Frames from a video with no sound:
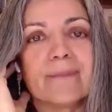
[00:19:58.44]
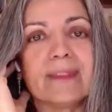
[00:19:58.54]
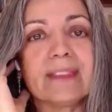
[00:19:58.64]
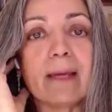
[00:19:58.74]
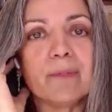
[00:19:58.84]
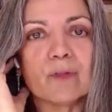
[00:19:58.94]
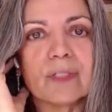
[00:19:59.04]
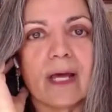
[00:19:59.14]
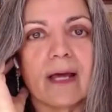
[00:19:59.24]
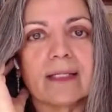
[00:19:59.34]

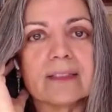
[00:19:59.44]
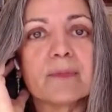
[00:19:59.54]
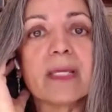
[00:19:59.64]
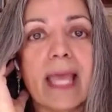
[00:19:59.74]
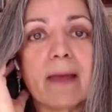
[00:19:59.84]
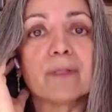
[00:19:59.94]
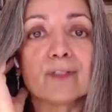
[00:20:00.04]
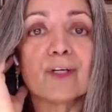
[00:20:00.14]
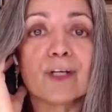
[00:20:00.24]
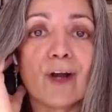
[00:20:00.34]
debutante is being able
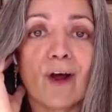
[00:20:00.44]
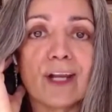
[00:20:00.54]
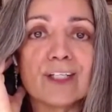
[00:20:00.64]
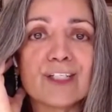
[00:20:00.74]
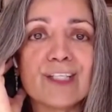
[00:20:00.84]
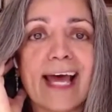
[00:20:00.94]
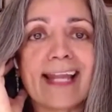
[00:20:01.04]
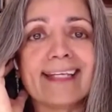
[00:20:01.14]
to acknowledge that